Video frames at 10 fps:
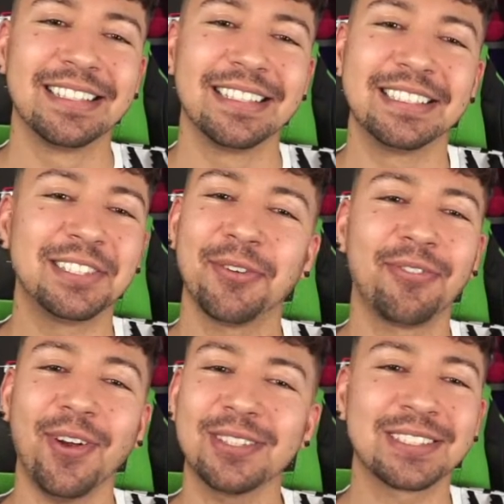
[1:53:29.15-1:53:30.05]
Is this your
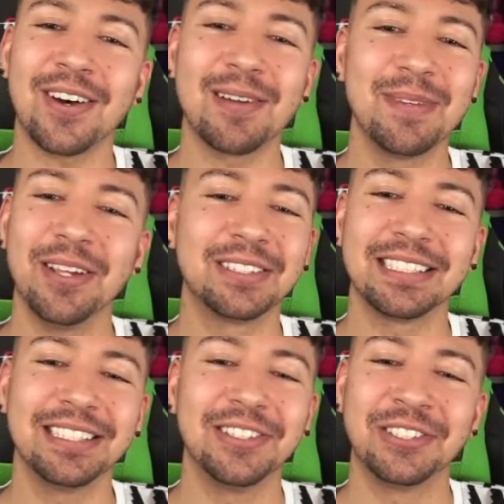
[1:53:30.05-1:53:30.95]
first time
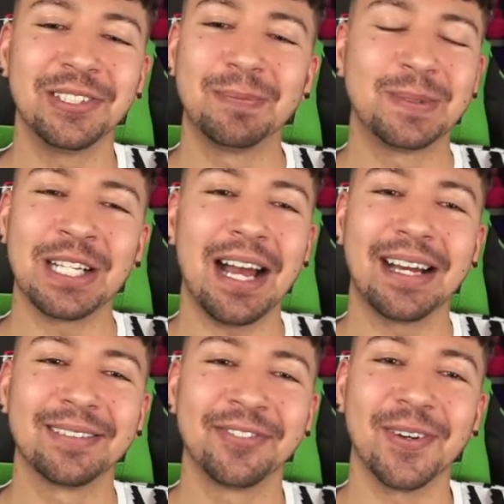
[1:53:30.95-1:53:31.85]
using YouTube chat
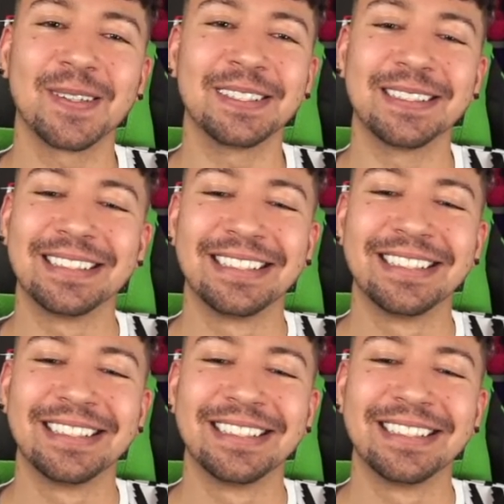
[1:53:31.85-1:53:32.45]
function?